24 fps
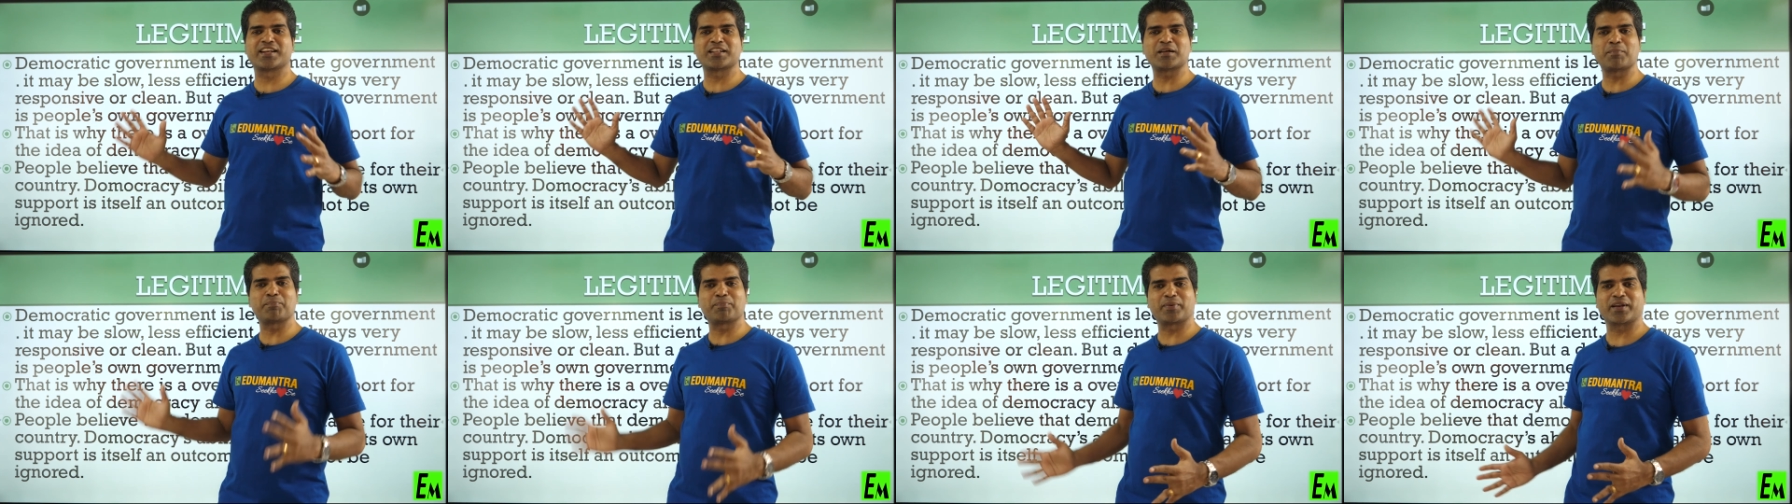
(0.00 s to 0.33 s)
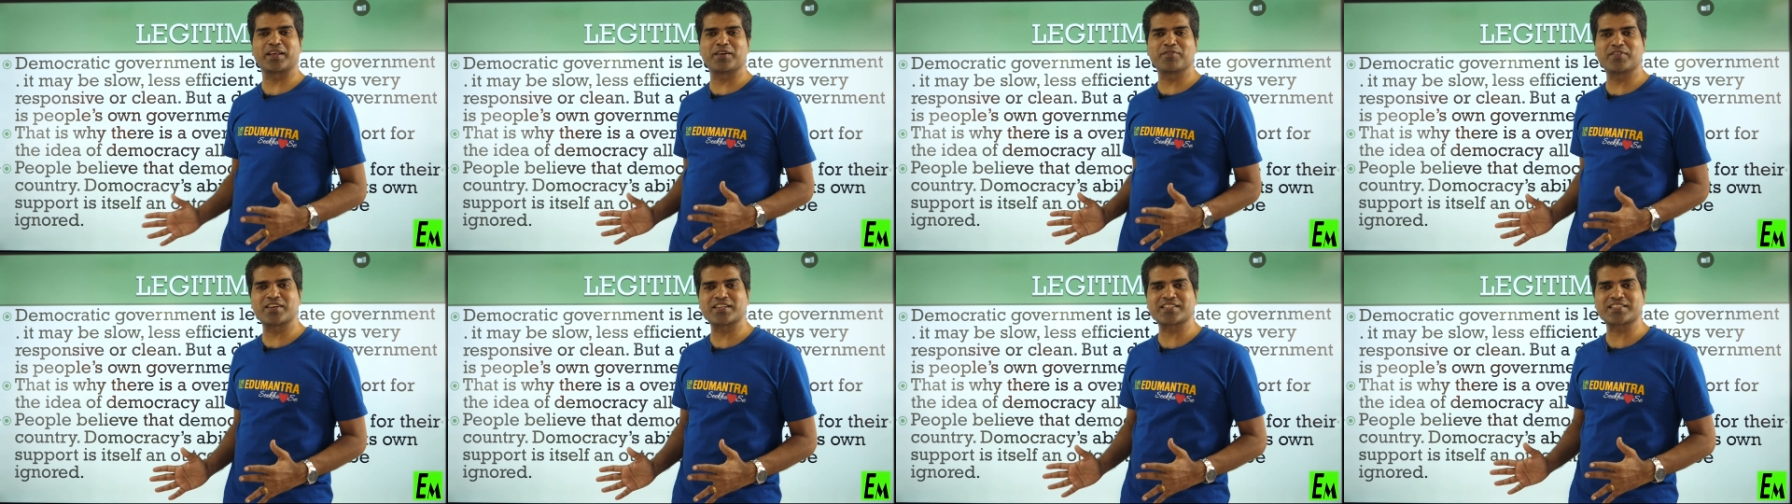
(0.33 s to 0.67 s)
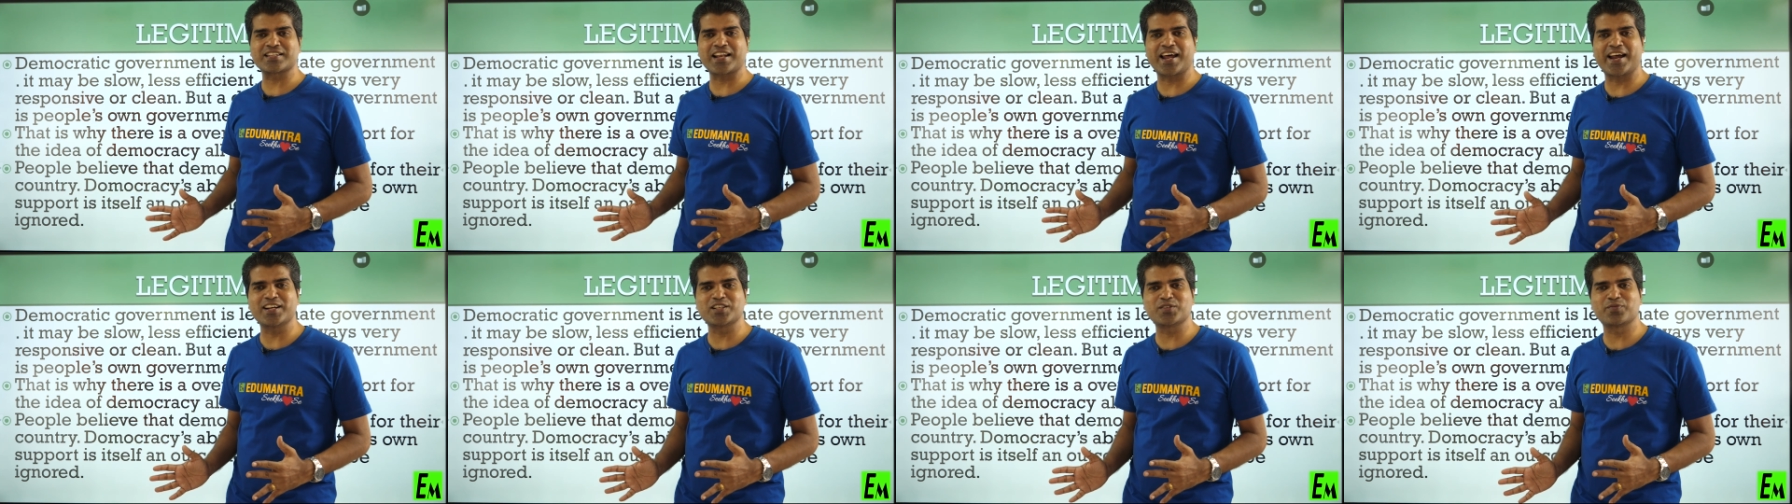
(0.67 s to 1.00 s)
In the previous
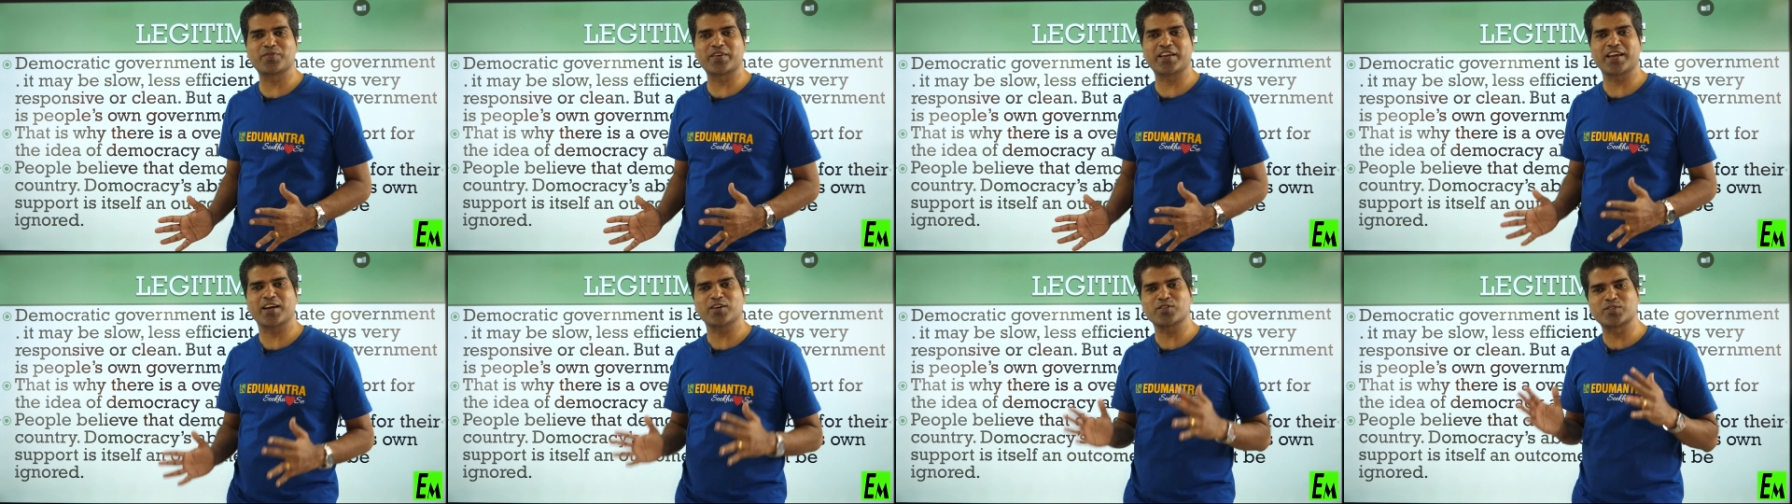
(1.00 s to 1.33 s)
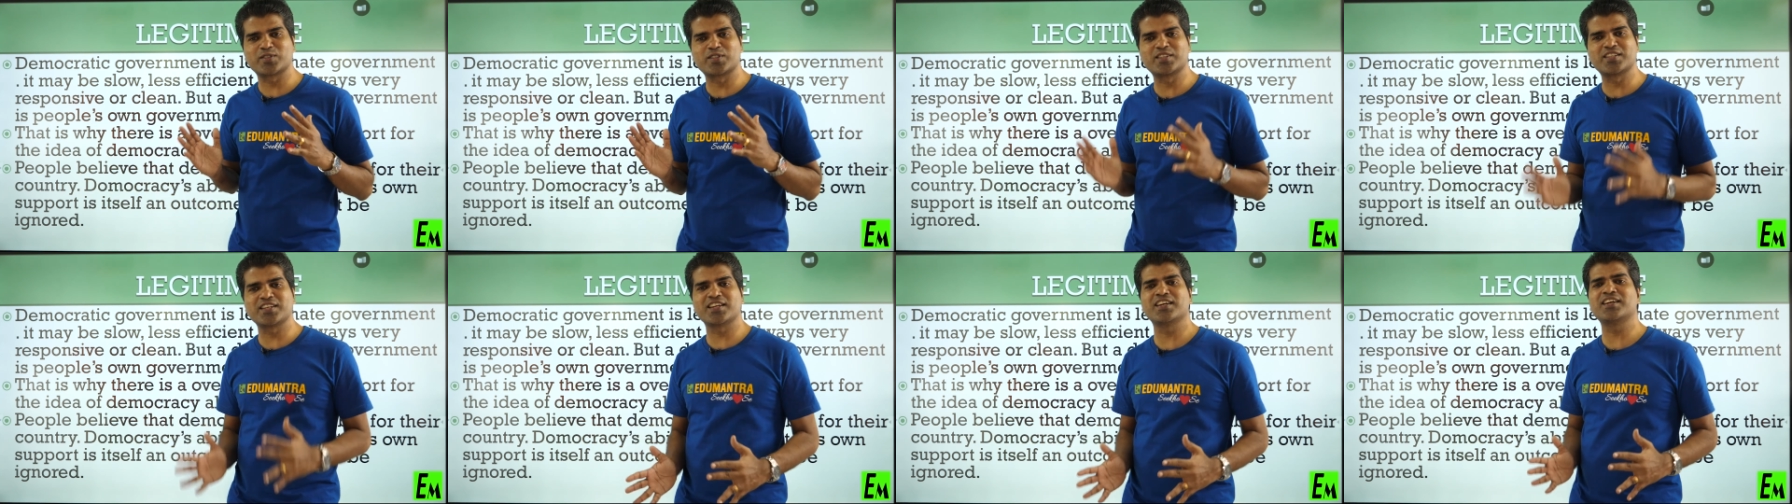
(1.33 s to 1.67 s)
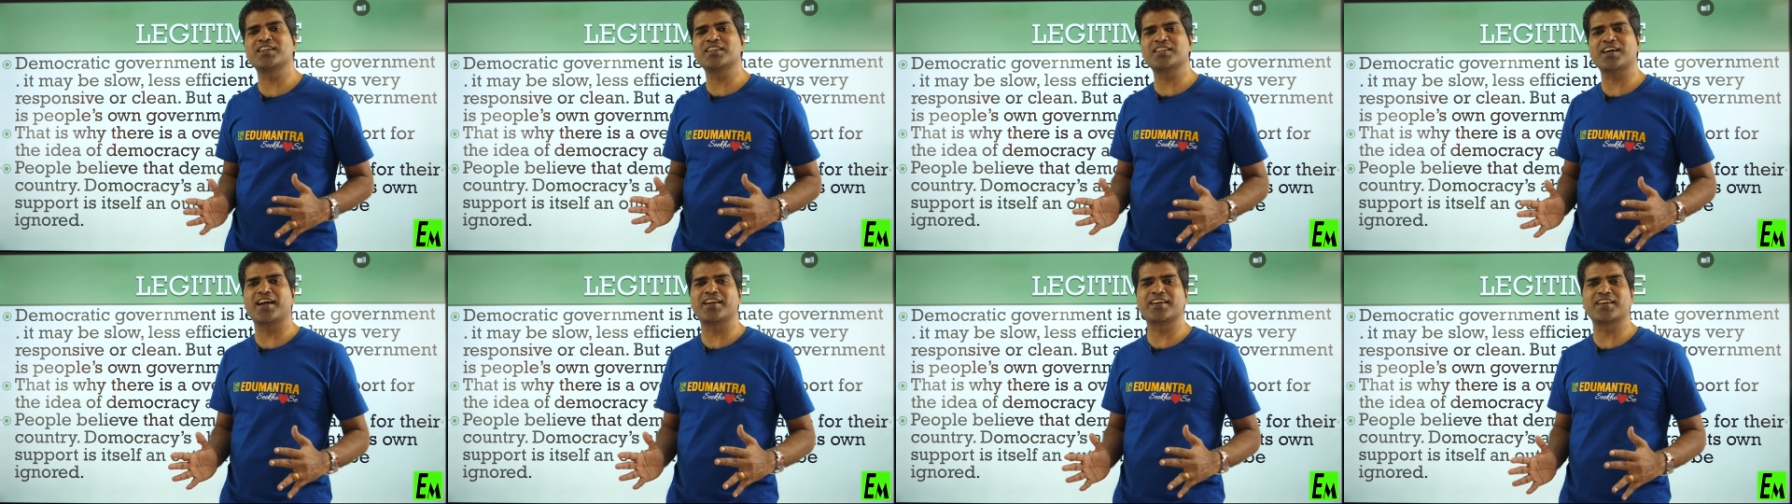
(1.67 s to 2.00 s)
slides, we have
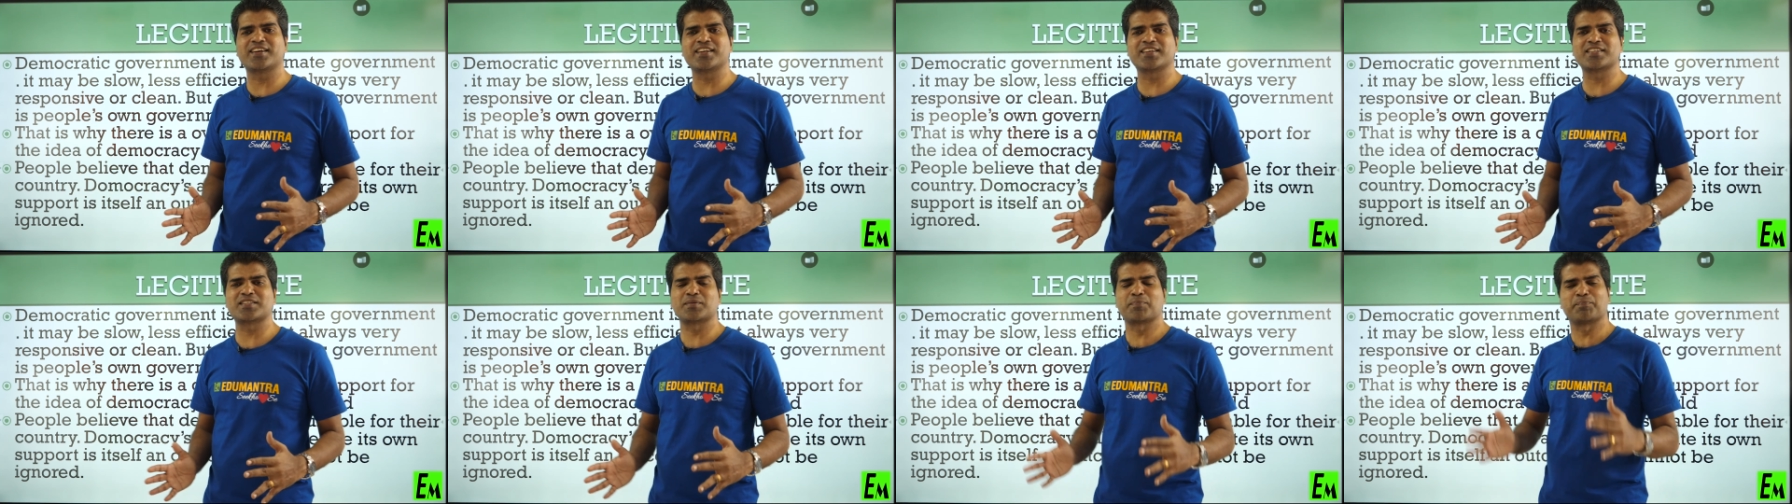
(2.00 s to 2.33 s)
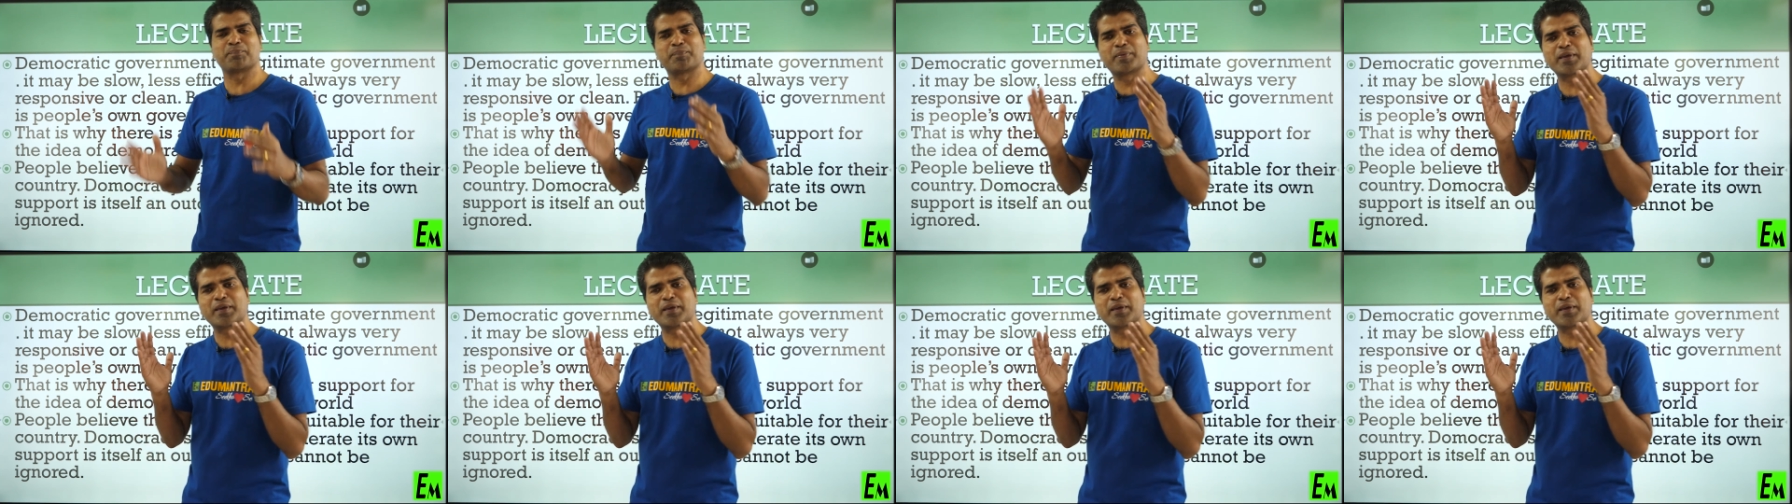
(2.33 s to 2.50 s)
seen that it is